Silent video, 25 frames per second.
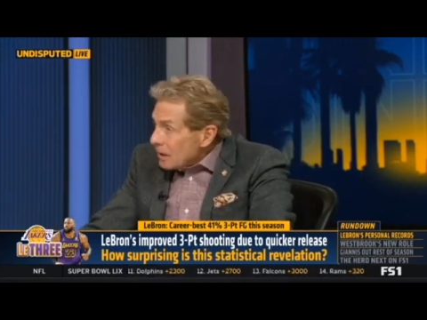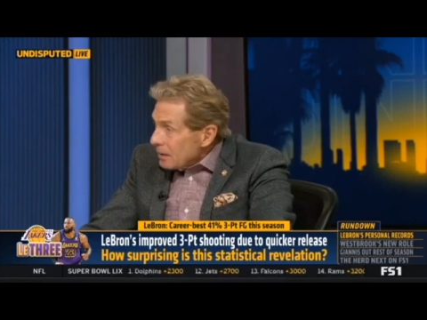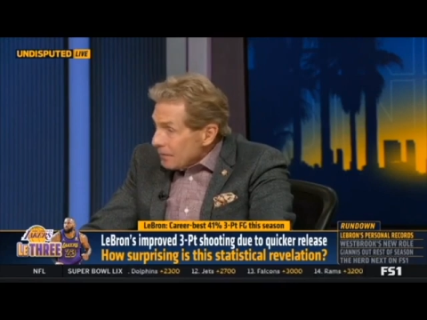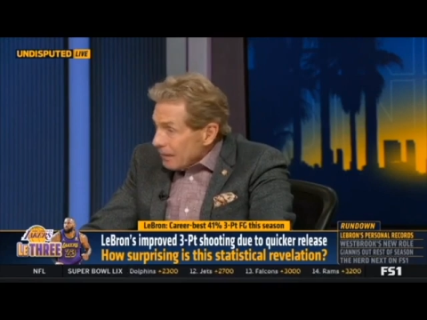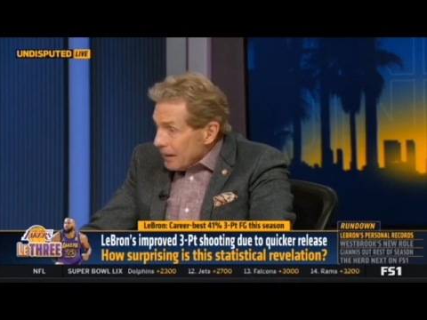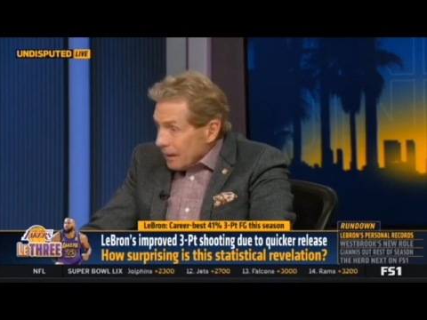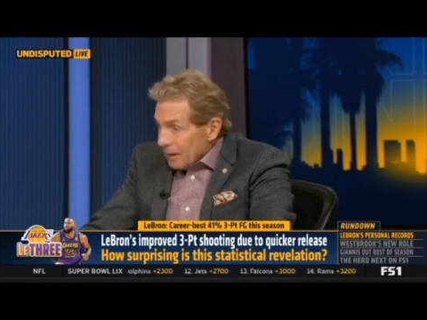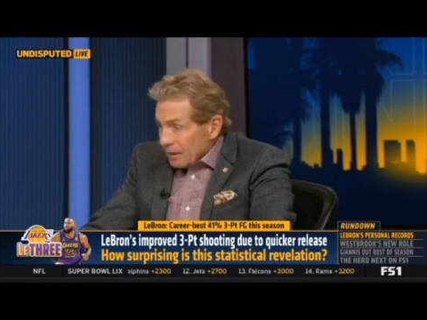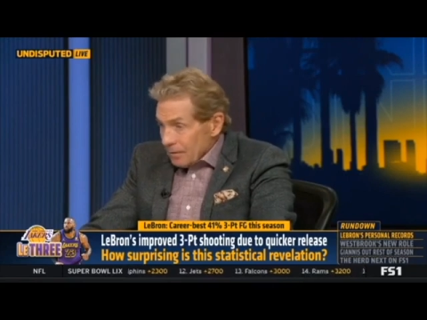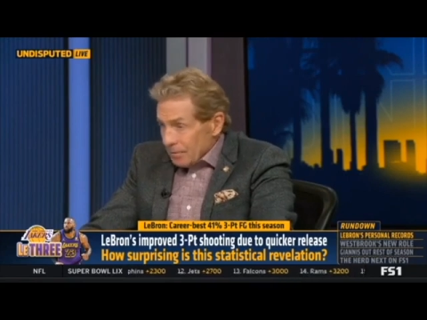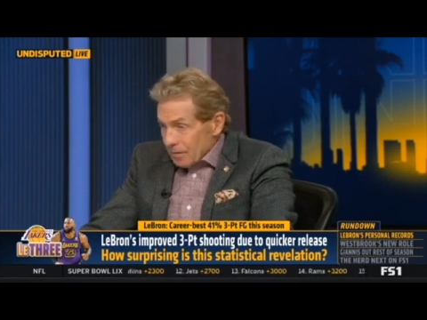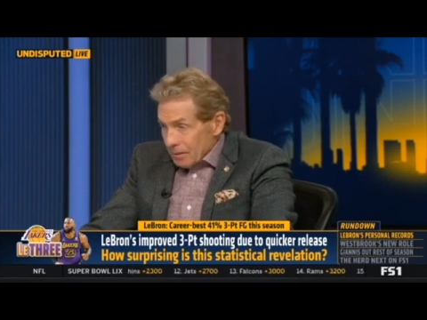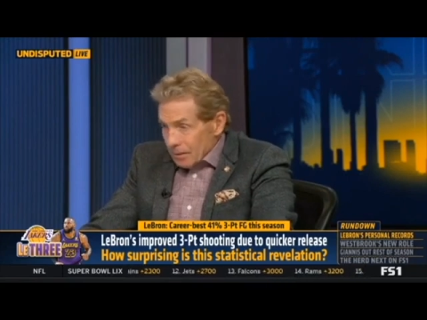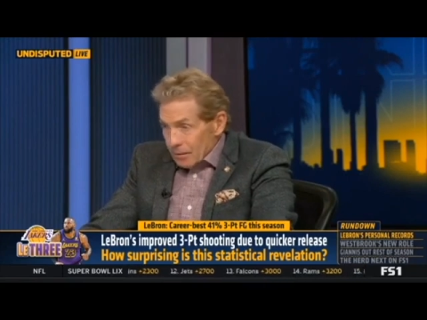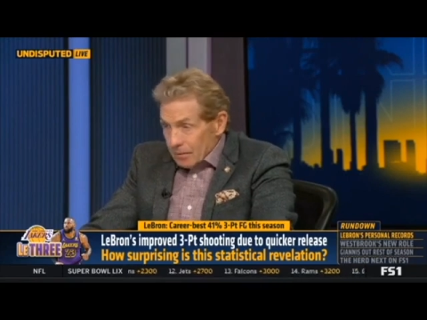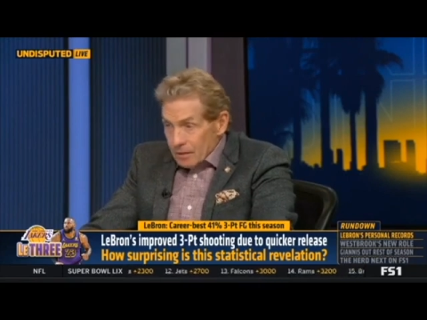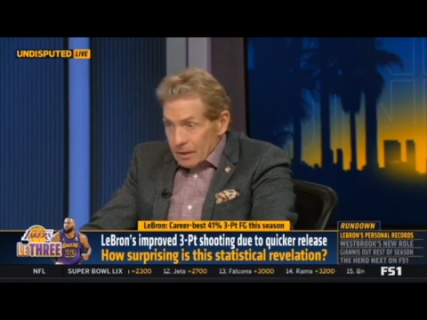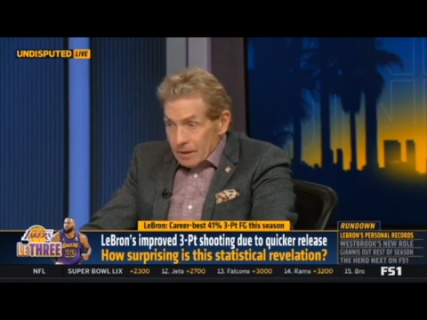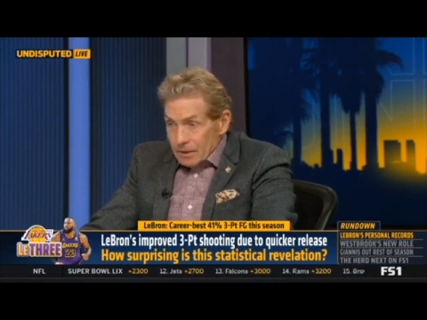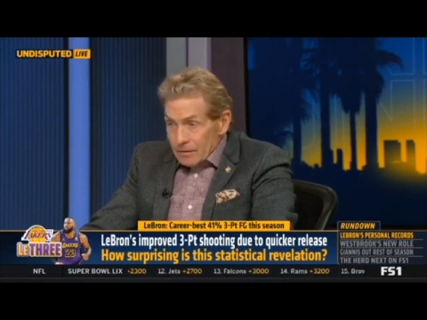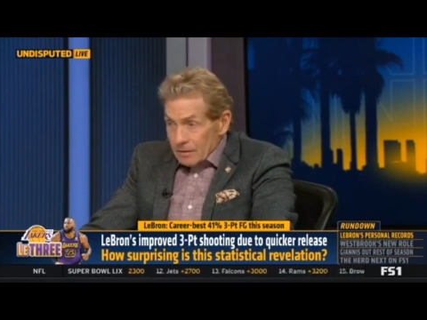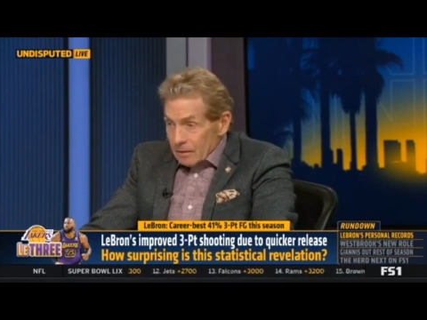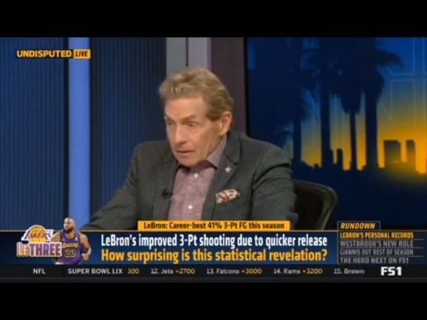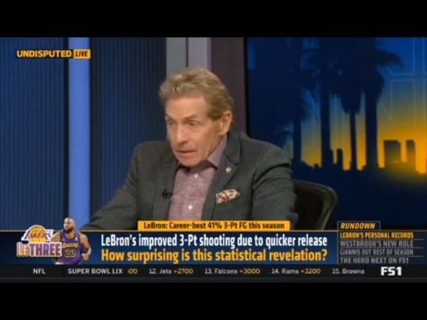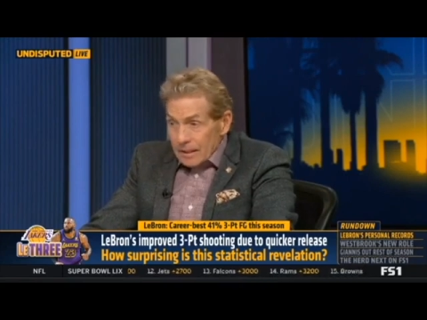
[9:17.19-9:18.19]

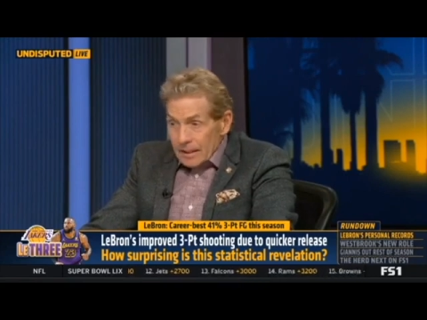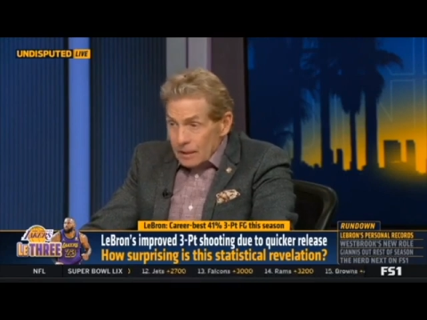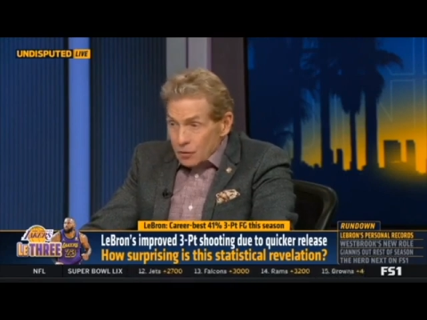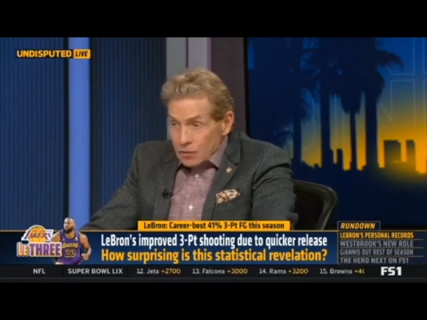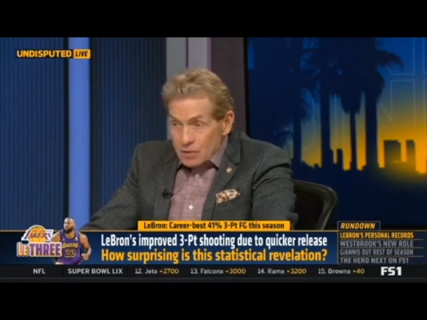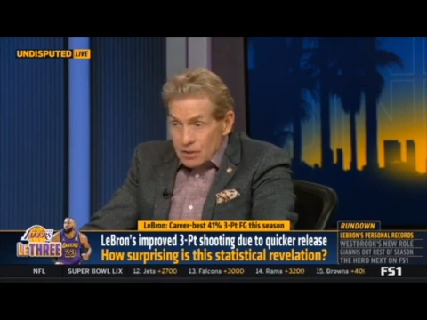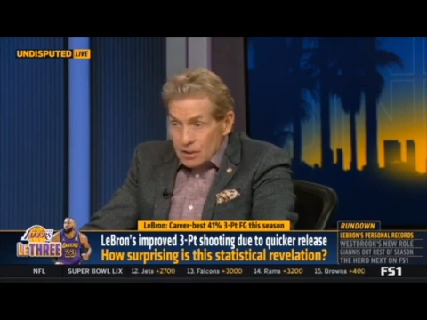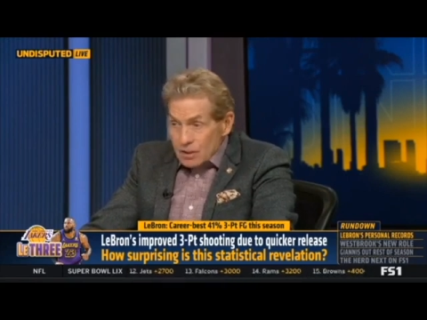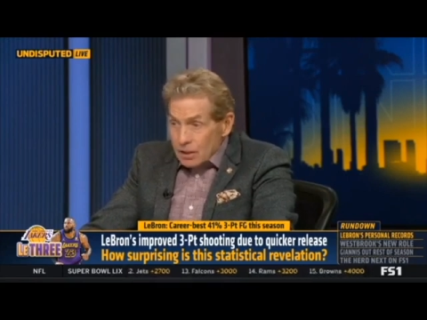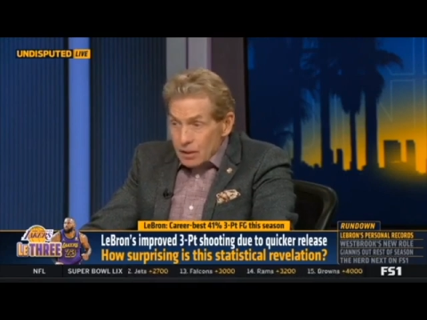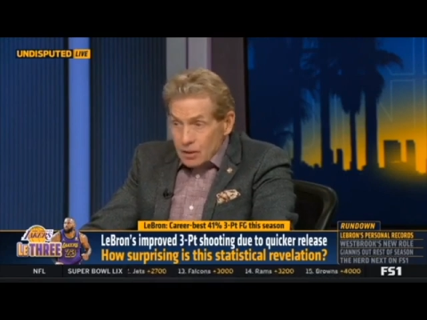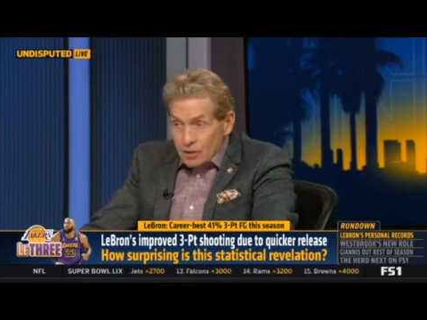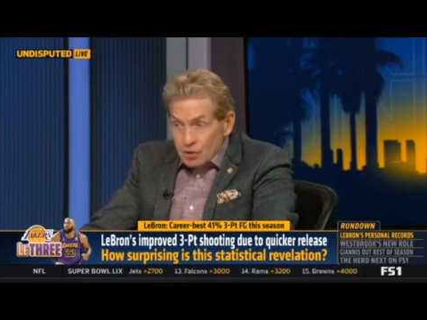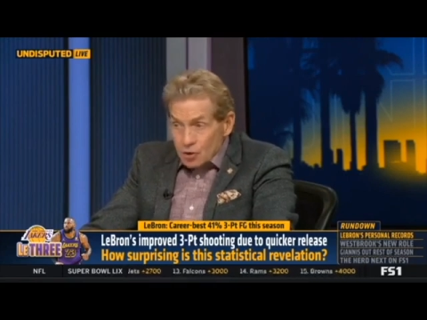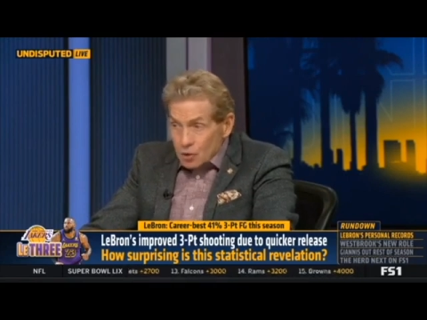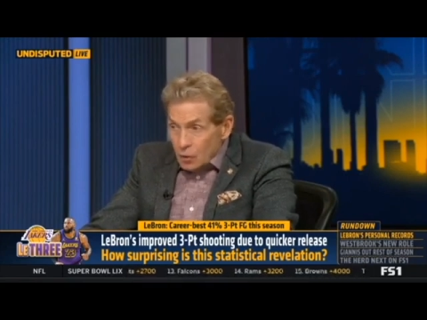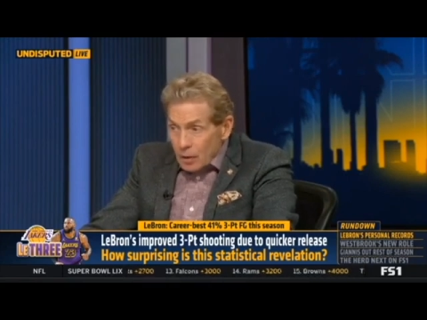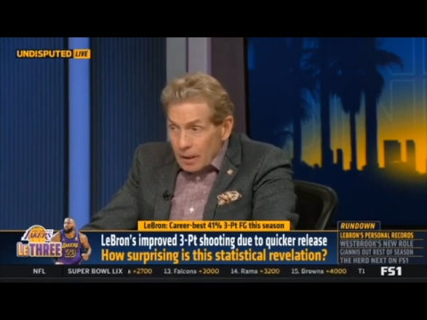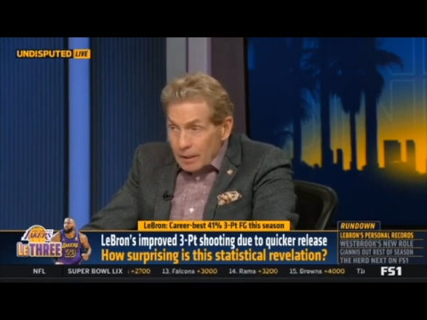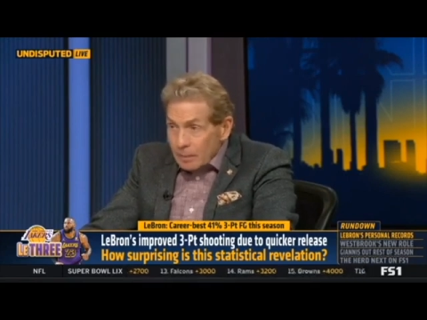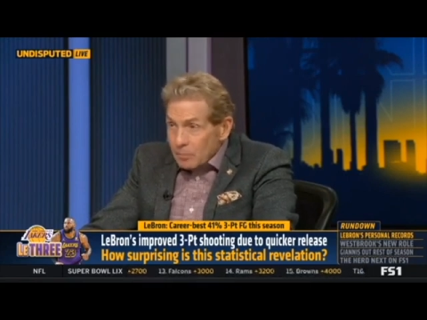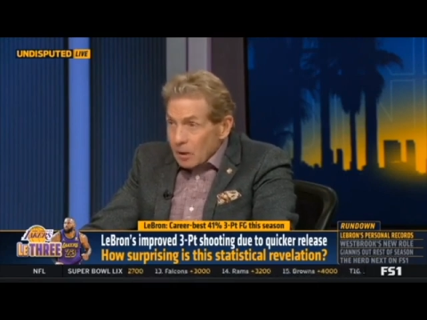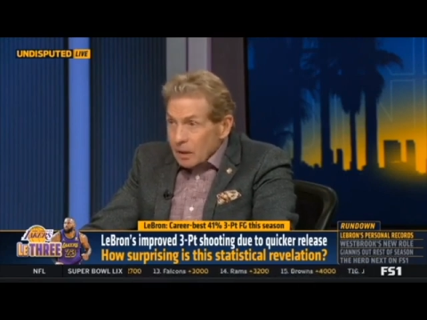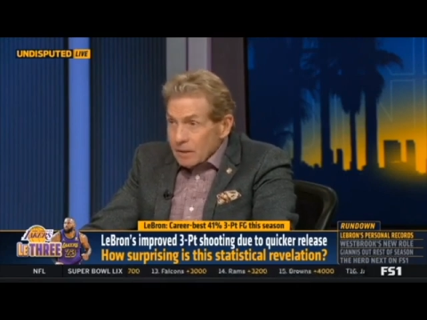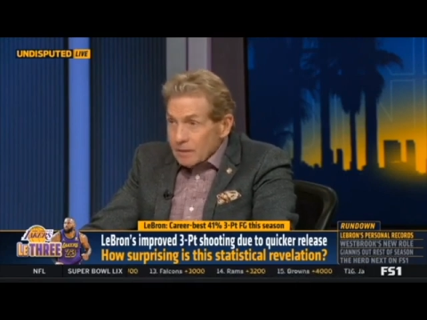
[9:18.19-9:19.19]
Again, the Lakers dared
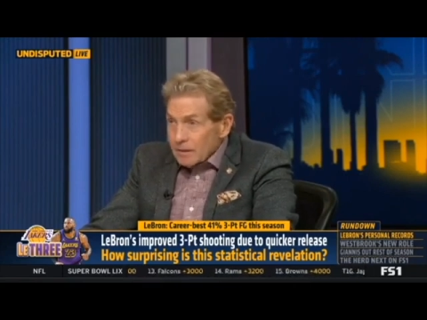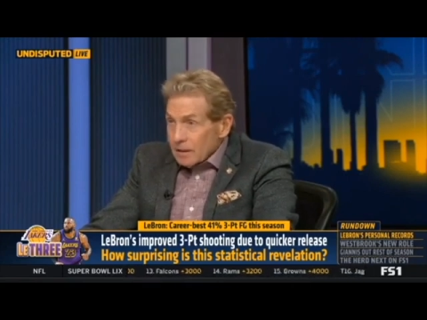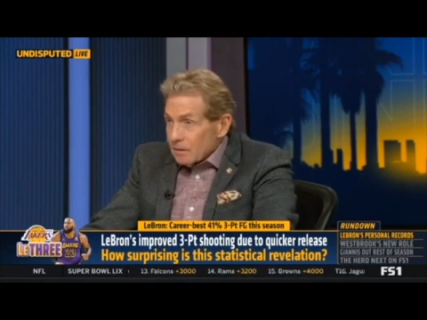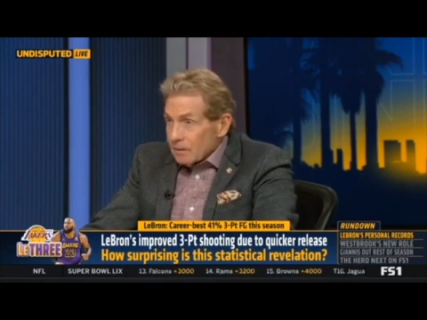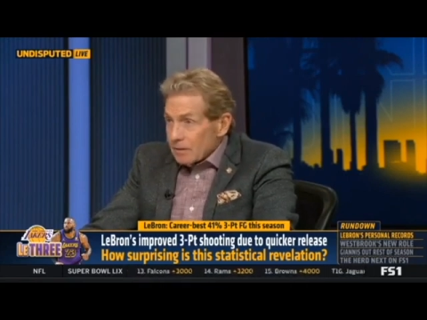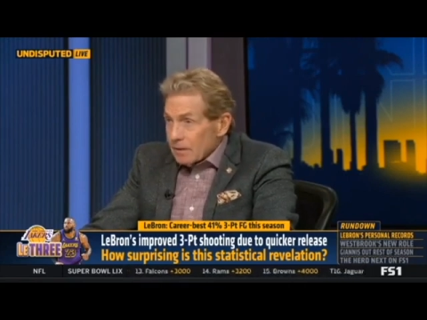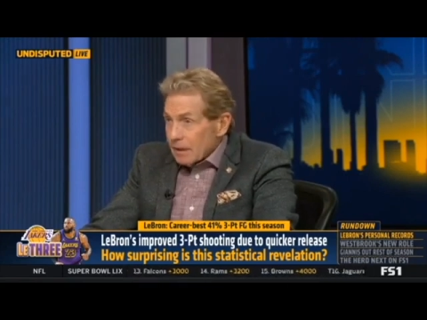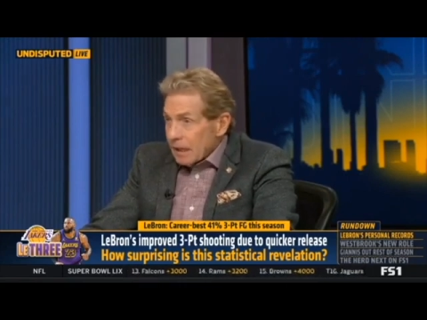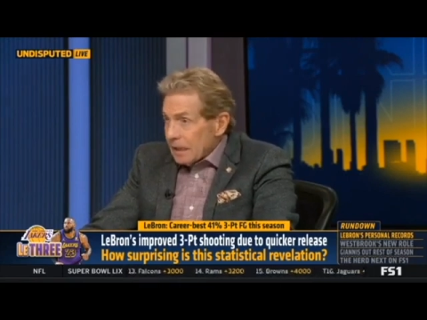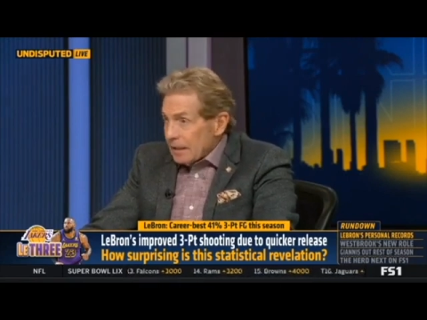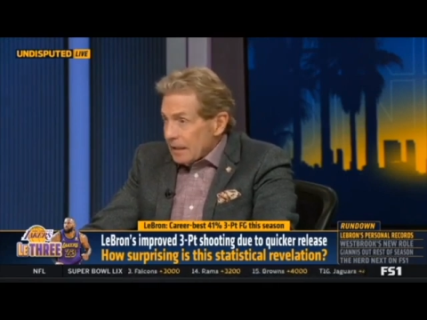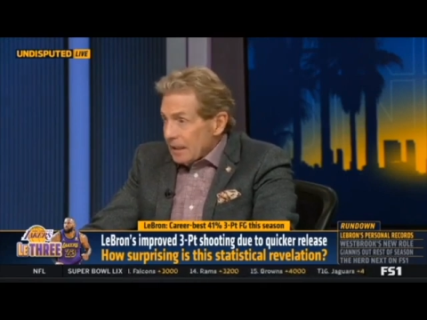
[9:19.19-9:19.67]
Draymond the other night,